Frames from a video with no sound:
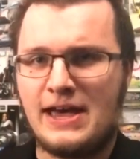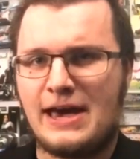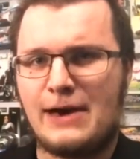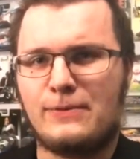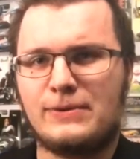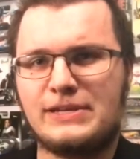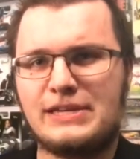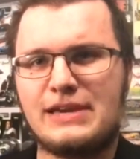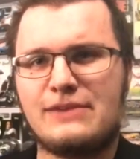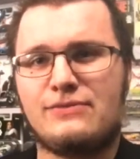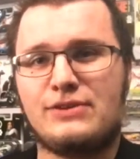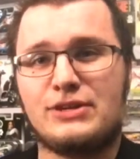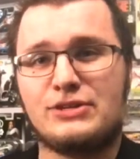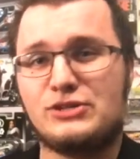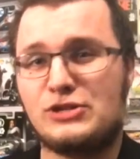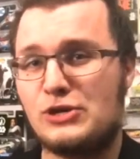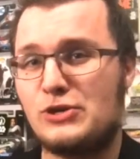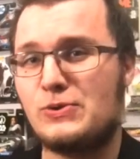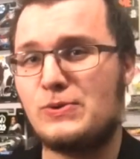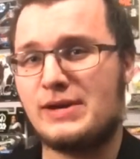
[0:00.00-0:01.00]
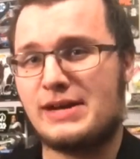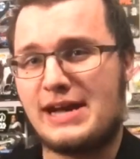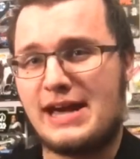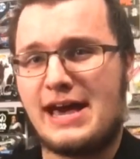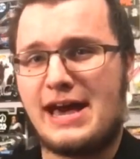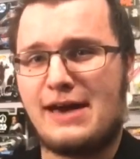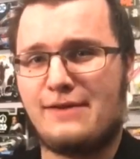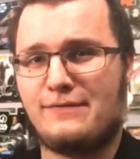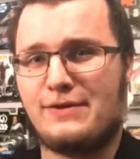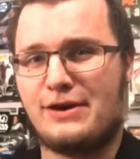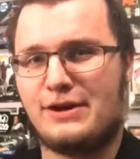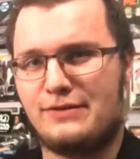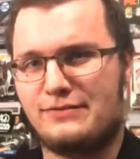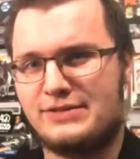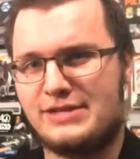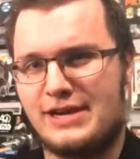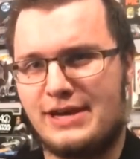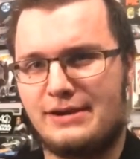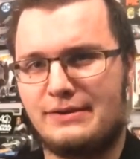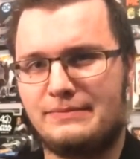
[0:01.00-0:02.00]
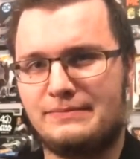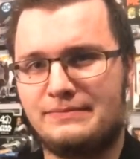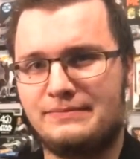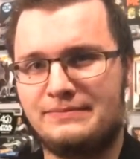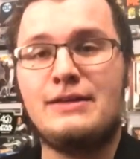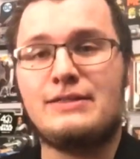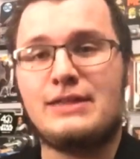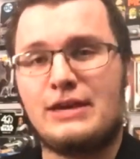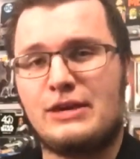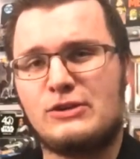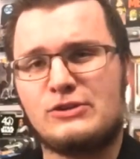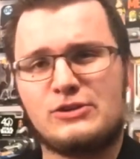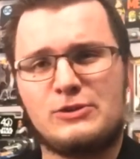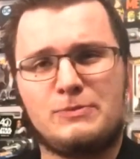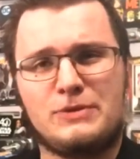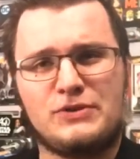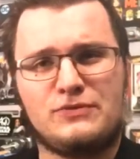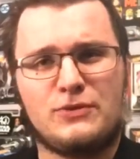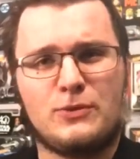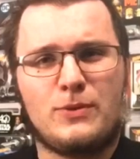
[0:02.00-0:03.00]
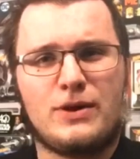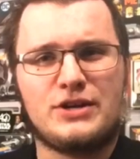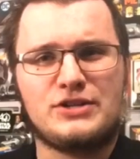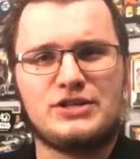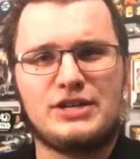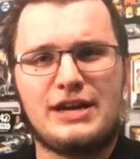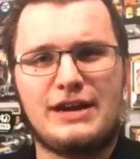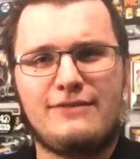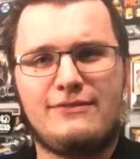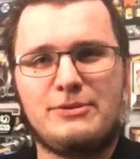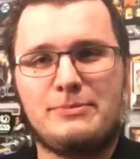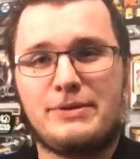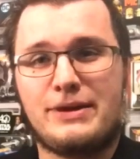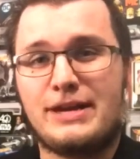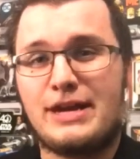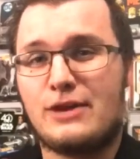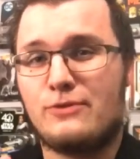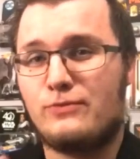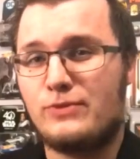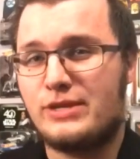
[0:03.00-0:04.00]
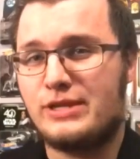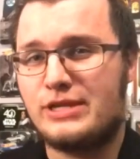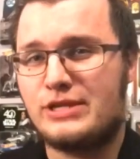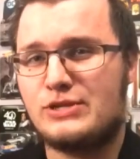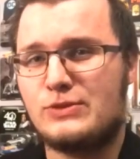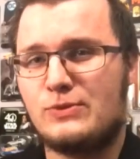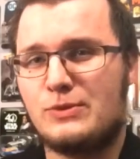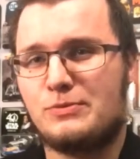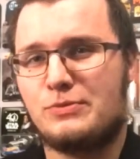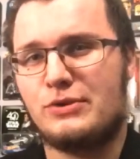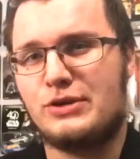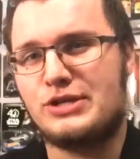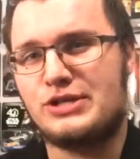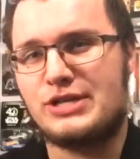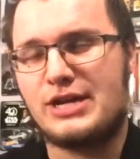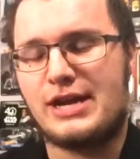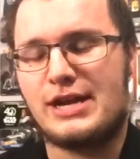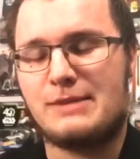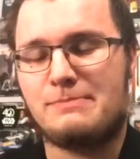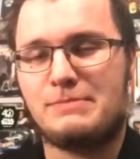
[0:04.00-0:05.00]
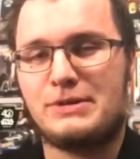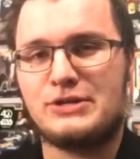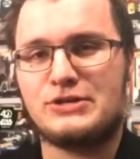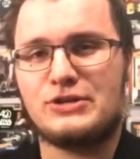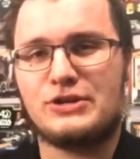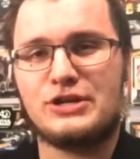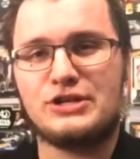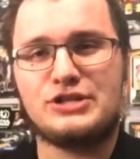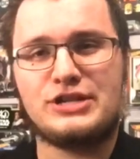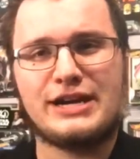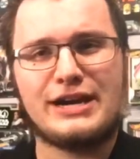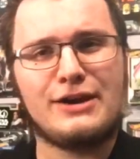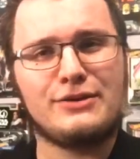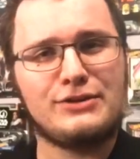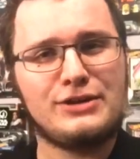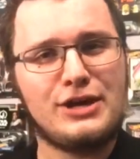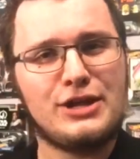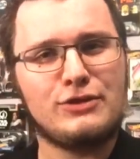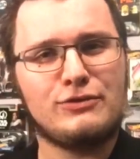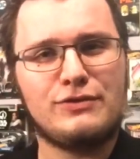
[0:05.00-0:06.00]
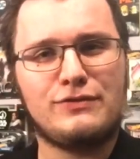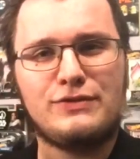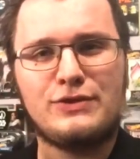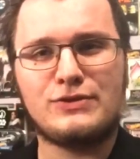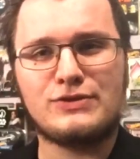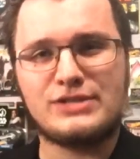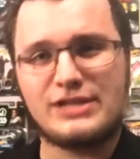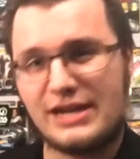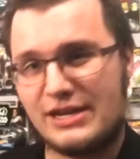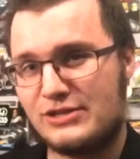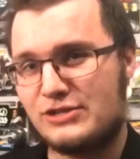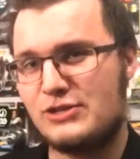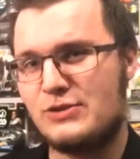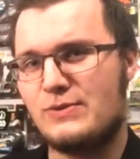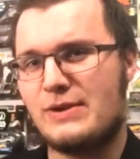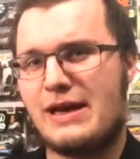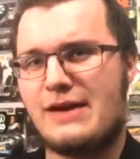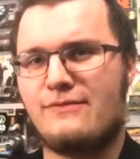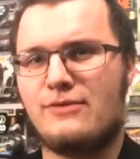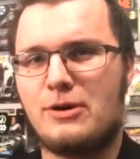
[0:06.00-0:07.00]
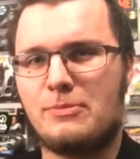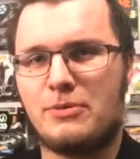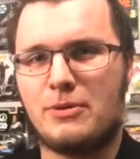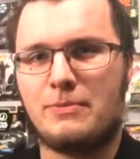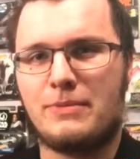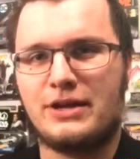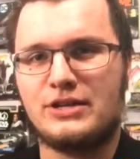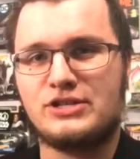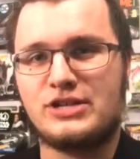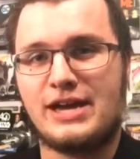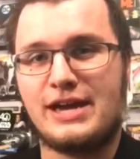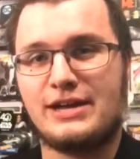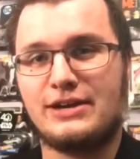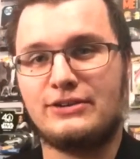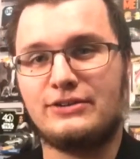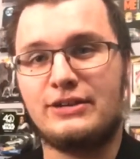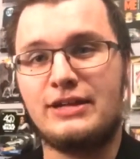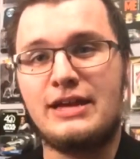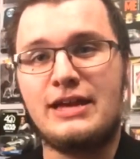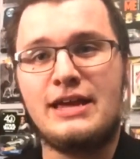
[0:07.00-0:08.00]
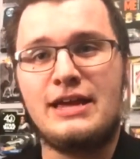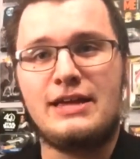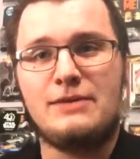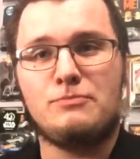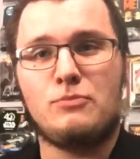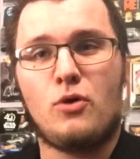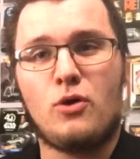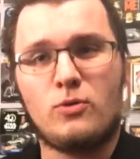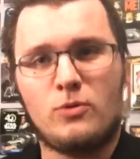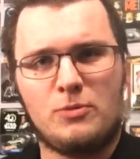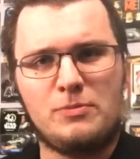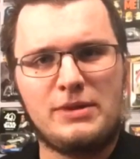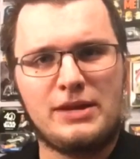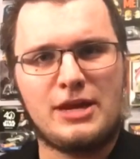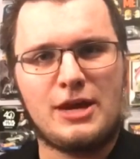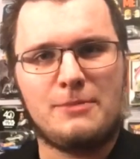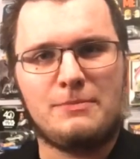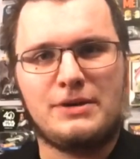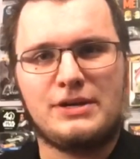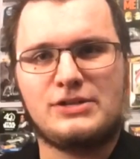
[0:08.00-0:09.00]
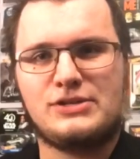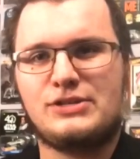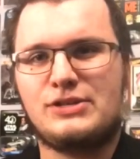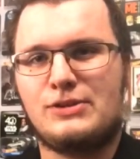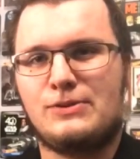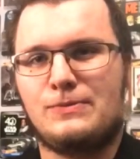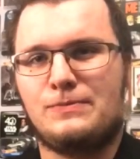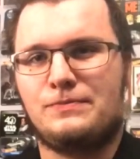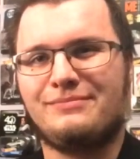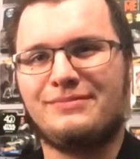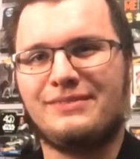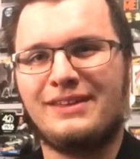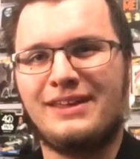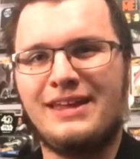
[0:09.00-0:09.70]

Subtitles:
I would give it a 2.5 out of 10. Thank you so much for watching, everybody. I really do appreciate it. Be sure to check out the other reviews that I do have up on my channel. More will be coming soon.